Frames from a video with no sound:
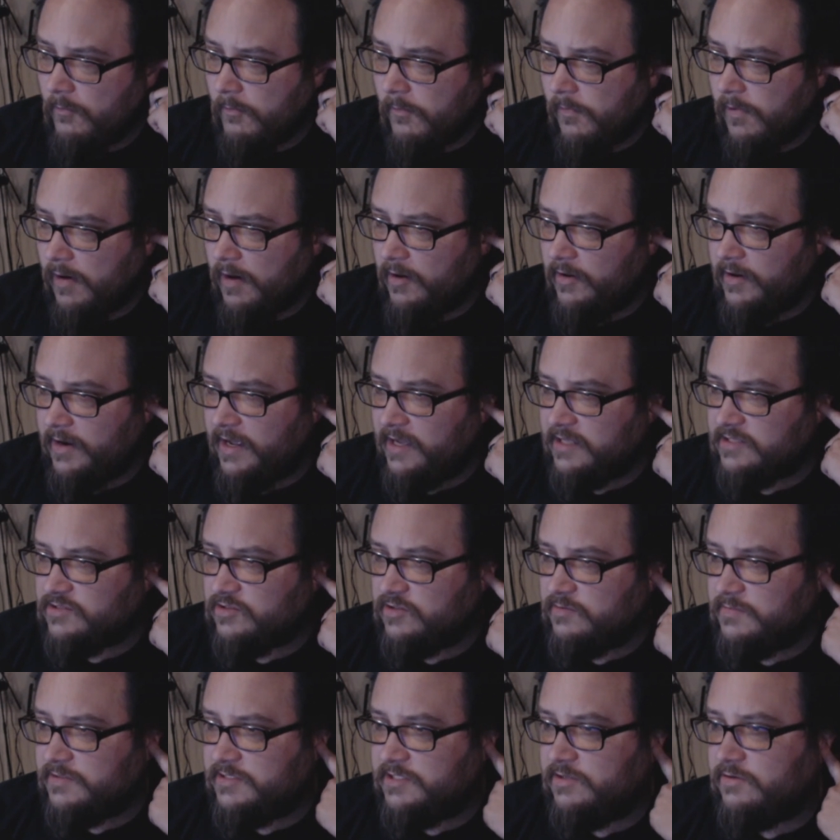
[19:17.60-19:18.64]
I already answered
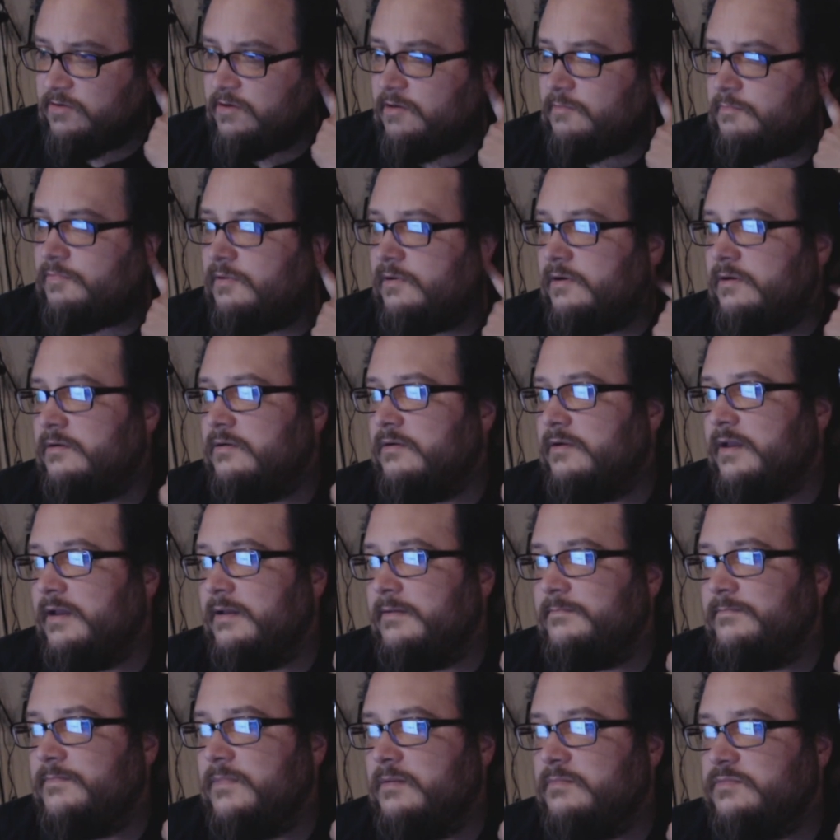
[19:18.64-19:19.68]
the material part. Okay,
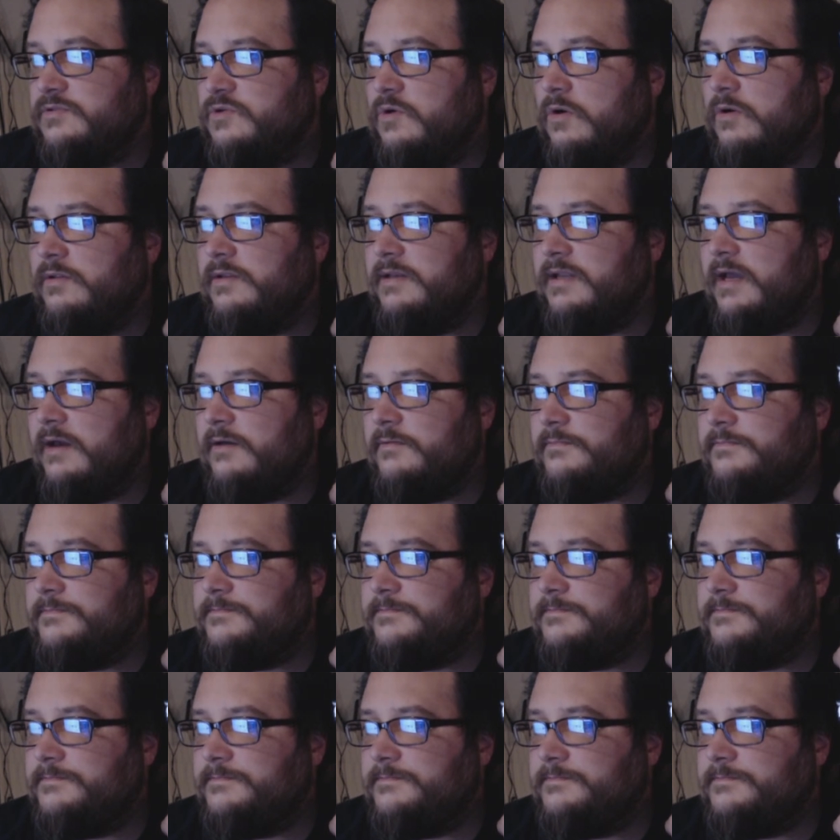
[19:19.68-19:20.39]
I'm scrolling down.